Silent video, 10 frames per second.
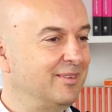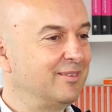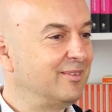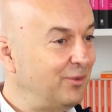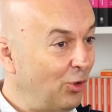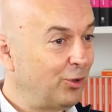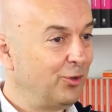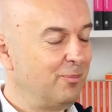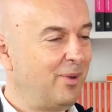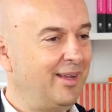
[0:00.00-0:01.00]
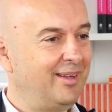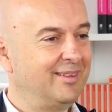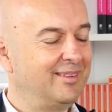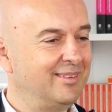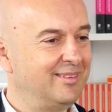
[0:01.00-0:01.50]
knocked on my
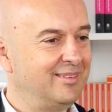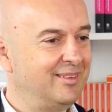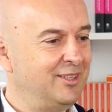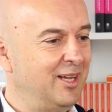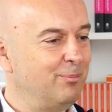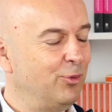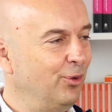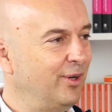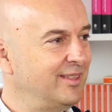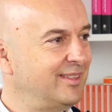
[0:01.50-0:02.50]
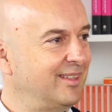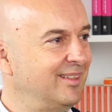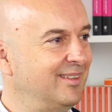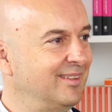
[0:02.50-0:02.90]
uh, GM door and said,